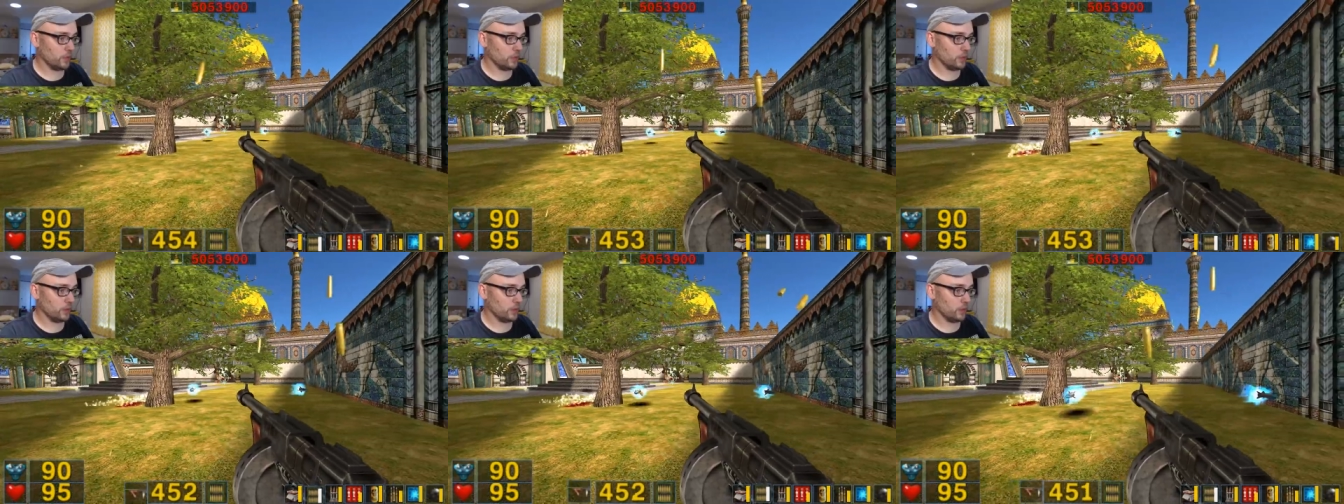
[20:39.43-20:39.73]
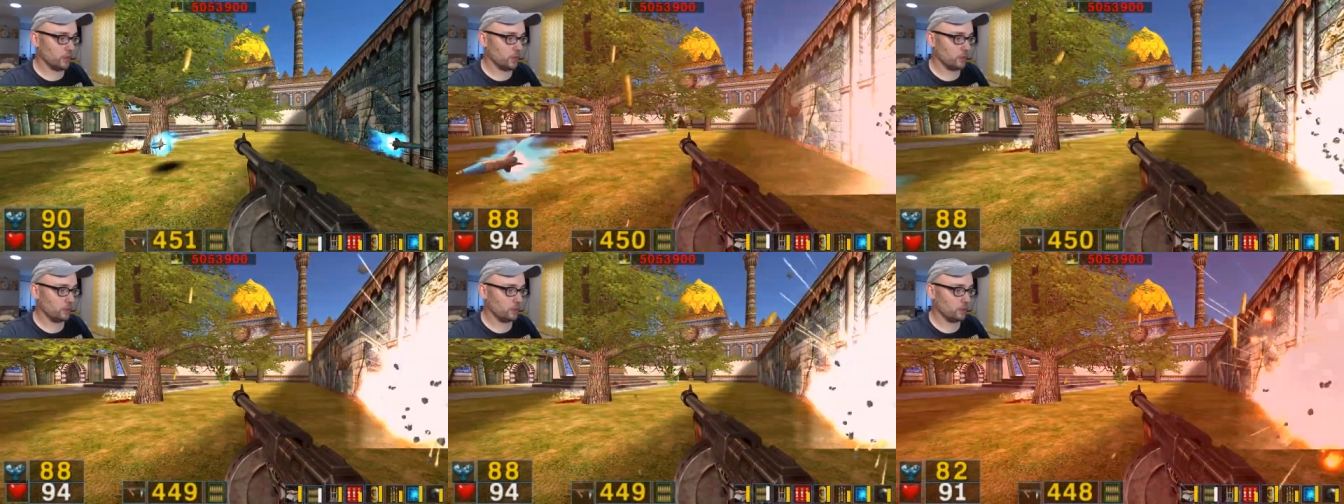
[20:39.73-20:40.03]
of the
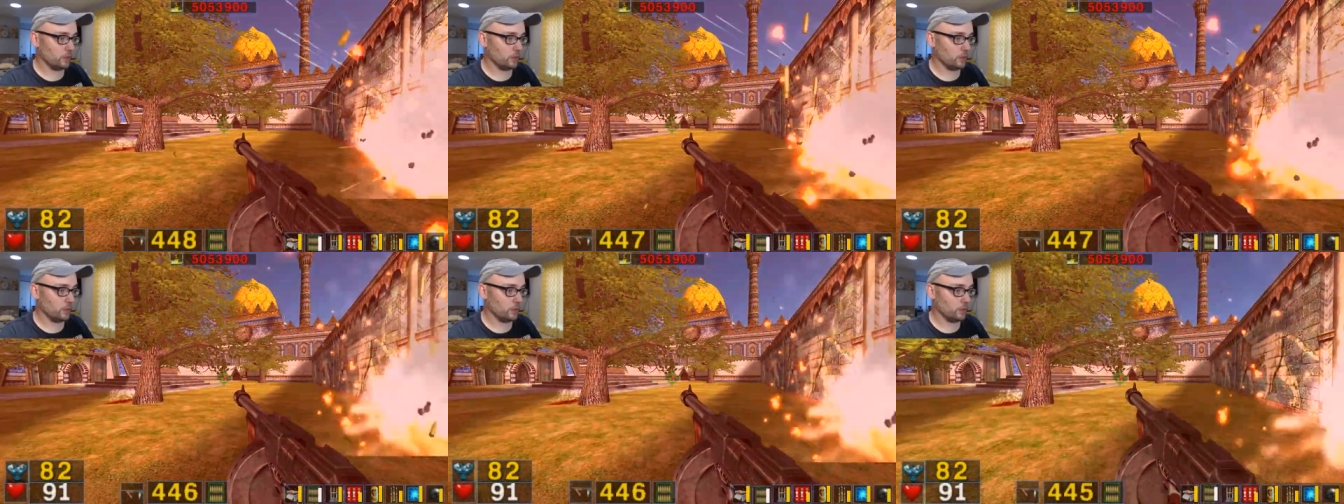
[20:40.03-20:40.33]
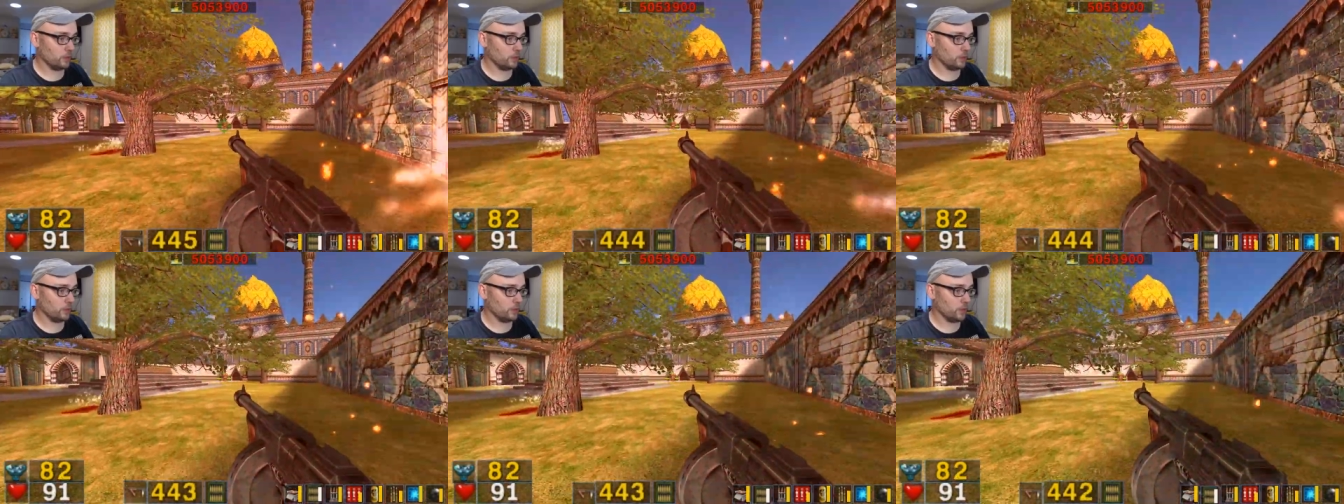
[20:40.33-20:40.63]
way.
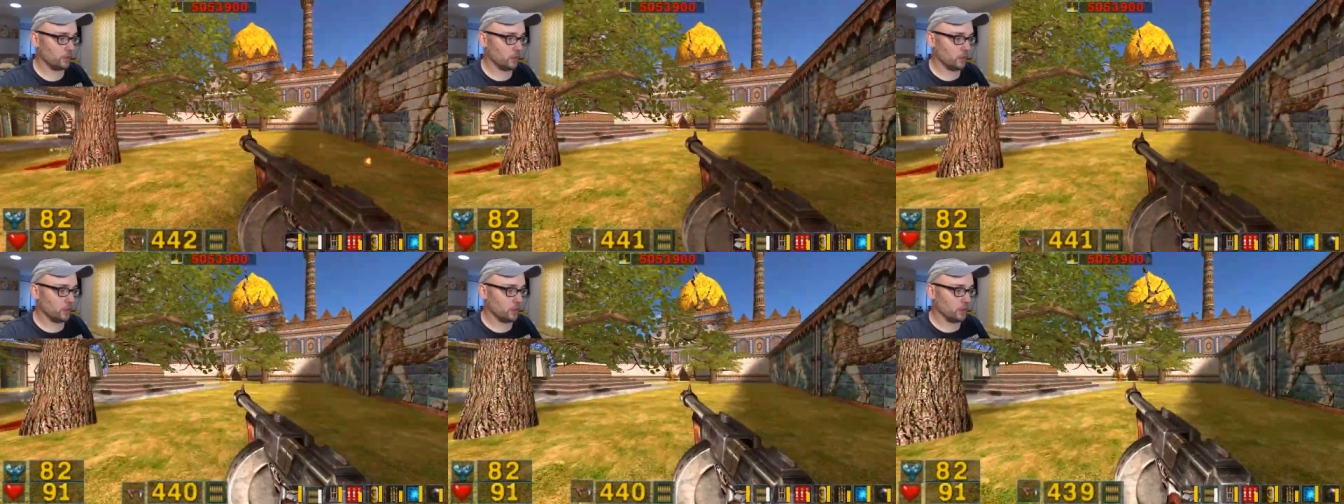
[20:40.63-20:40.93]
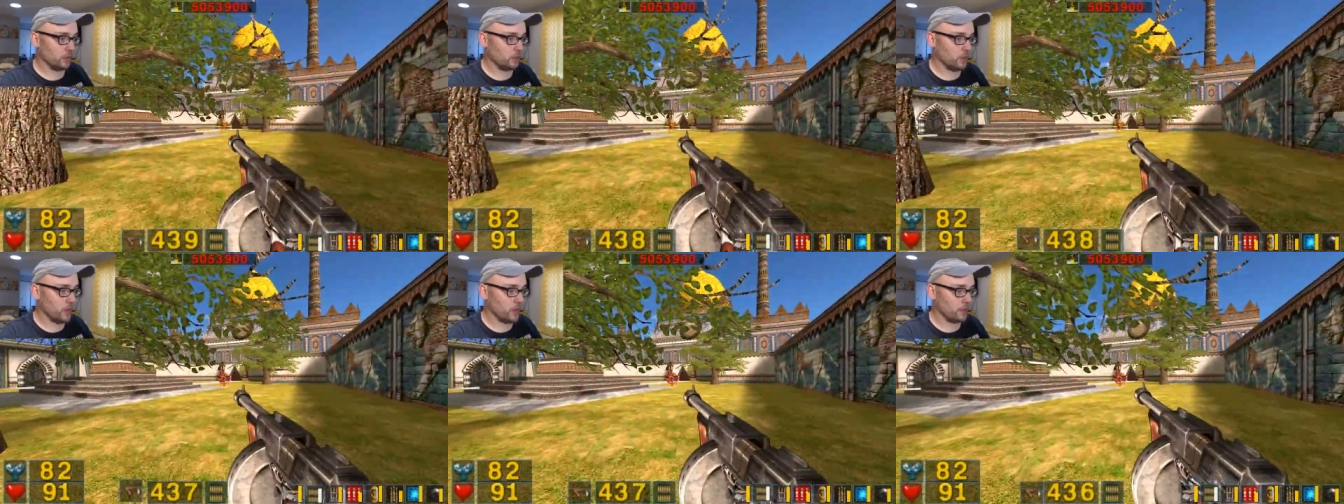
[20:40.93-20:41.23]

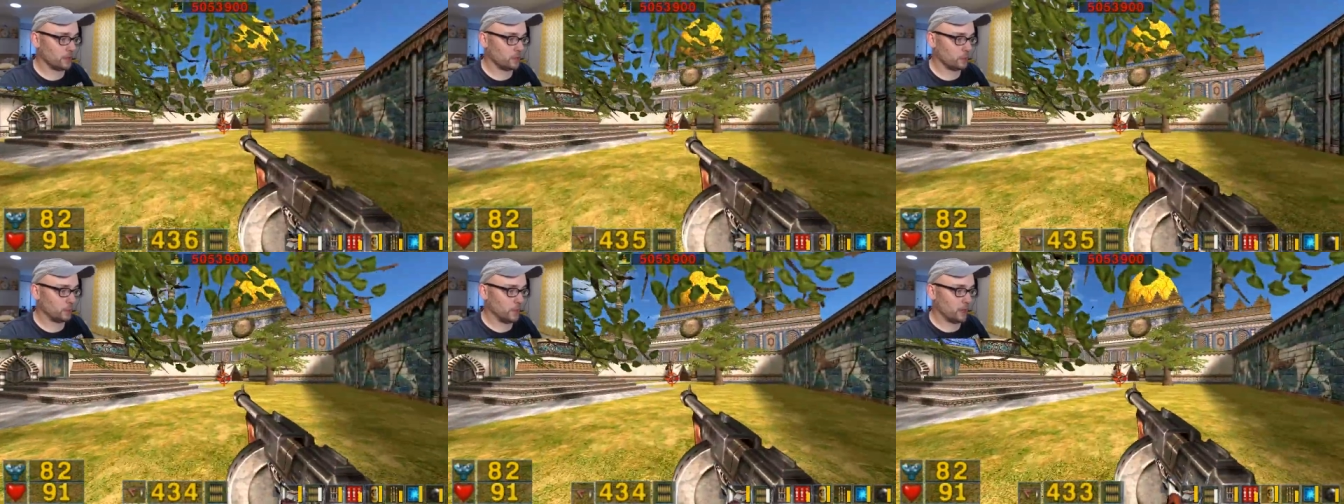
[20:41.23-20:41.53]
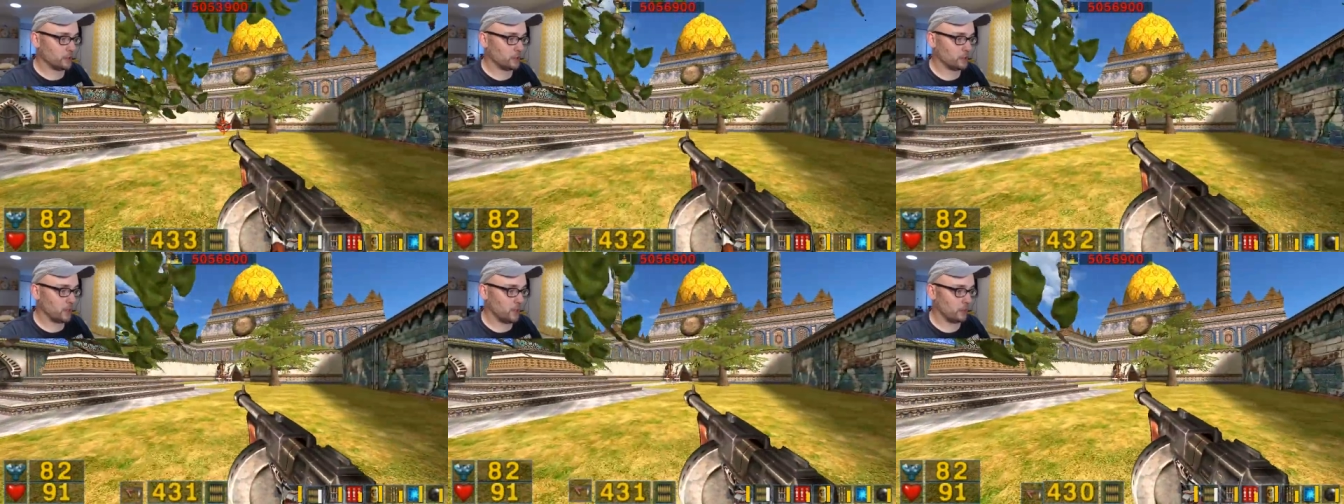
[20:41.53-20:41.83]
Right,
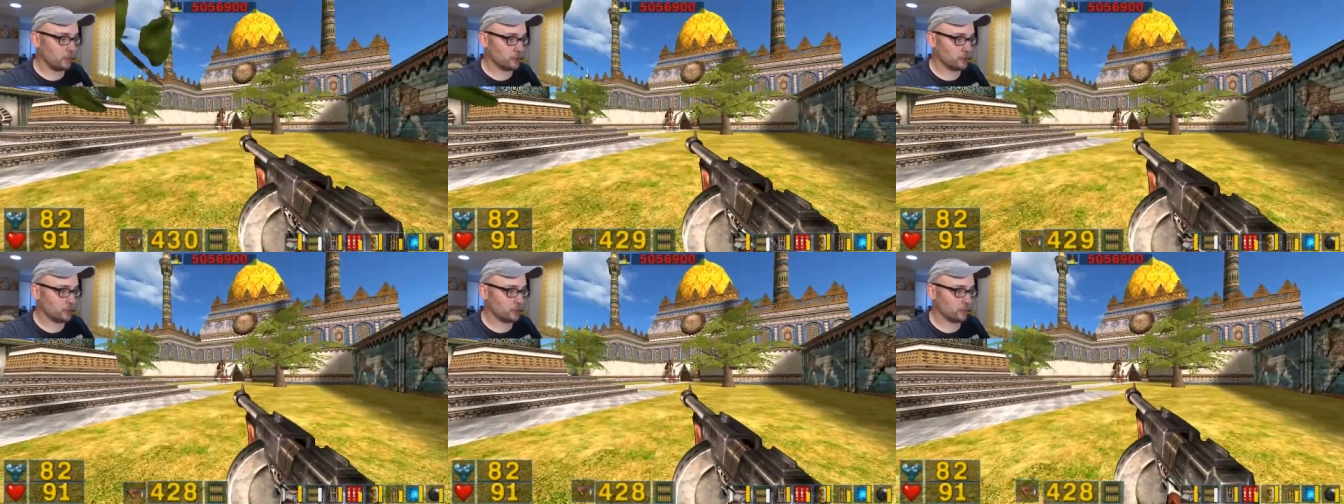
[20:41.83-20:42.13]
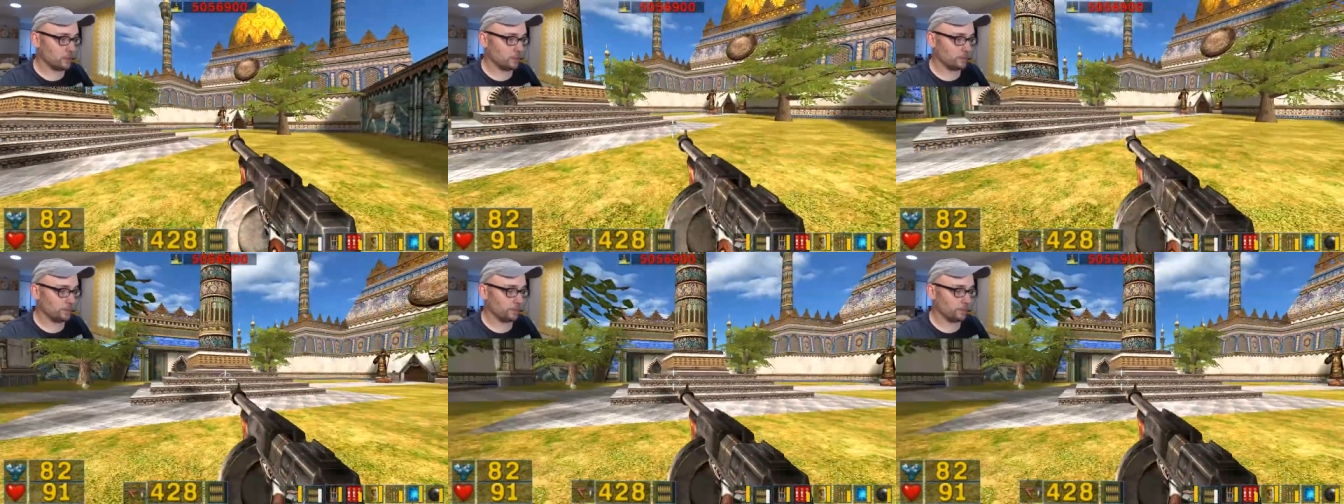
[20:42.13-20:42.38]
splash damage.